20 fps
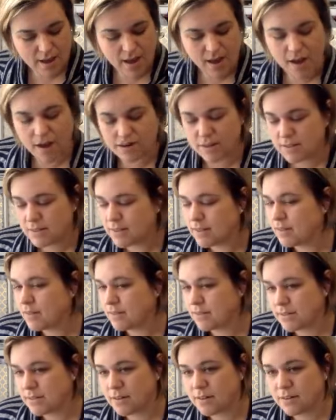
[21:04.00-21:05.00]
I honestly
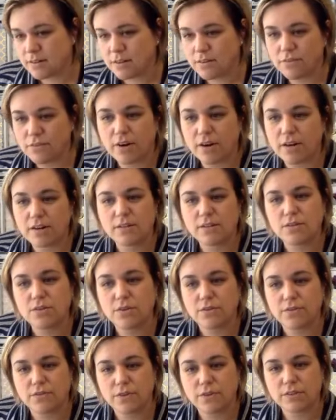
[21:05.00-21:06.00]
considered converting
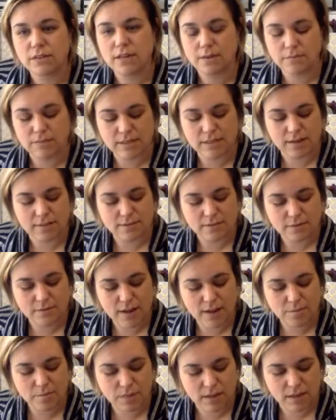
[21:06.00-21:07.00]
to a full time Saints
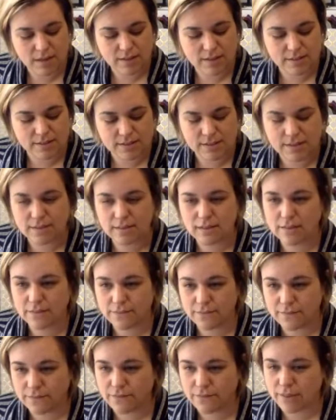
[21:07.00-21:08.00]
fan because
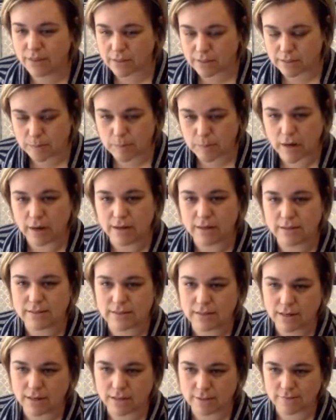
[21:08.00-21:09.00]
the, the
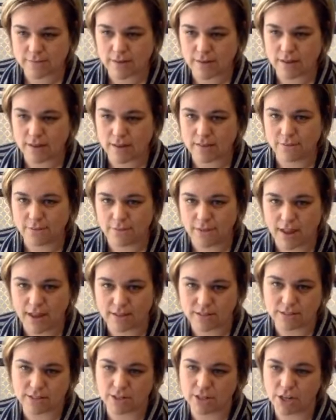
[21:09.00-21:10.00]
experience there is fun, the
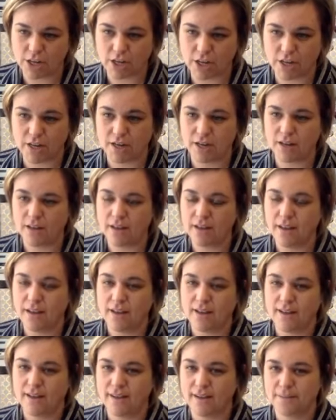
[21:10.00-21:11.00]
fans are good.
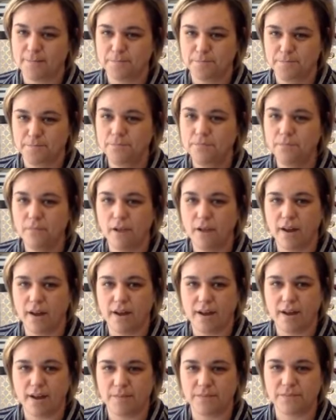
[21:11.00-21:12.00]

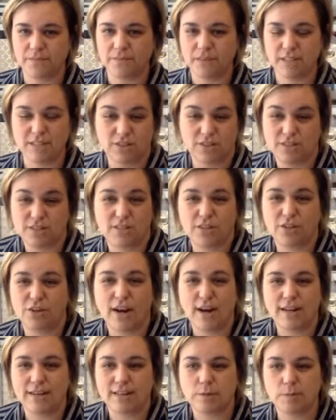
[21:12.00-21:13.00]
Um, it's just a
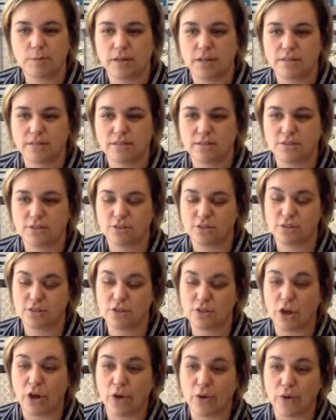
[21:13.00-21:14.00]
great experience. So
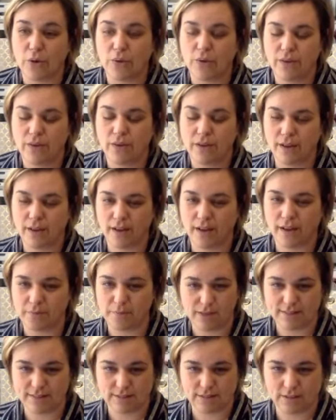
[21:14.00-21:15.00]
just go uh,
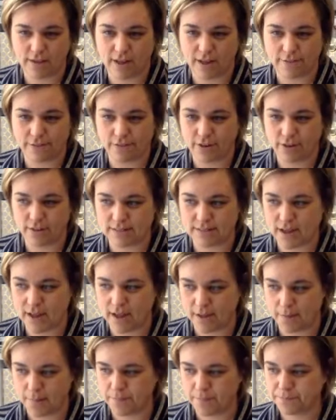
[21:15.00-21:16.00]
because you'll have a good
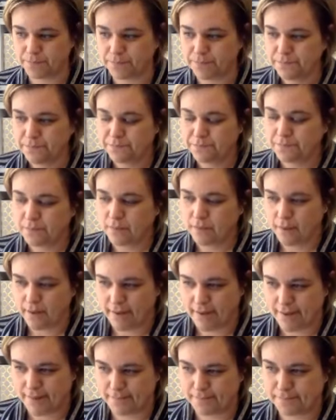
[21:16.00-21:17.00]
time.
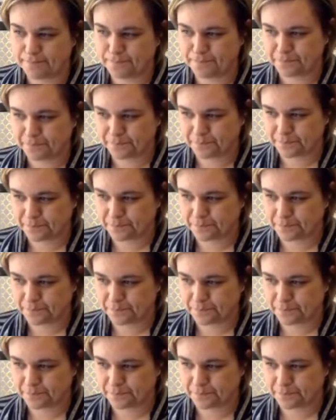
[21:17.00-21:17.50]
Um,